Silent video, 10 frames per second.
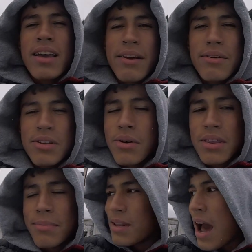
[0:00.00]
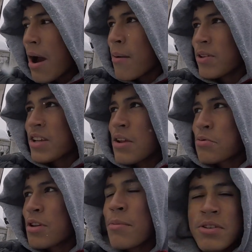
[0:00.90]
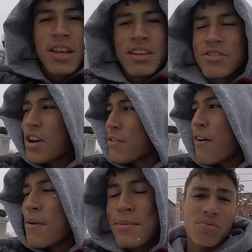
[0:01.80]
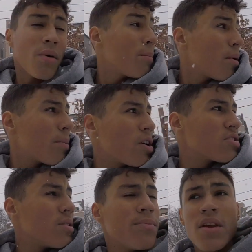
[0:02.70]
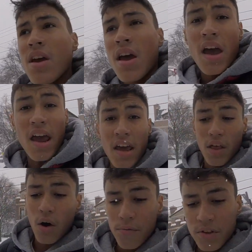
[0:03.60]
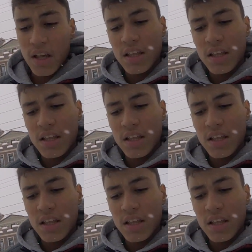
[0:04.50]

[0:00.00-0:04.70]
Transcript: can't really do anything. But now at this age where somebody's like gonna try to fight One more person and hopefully at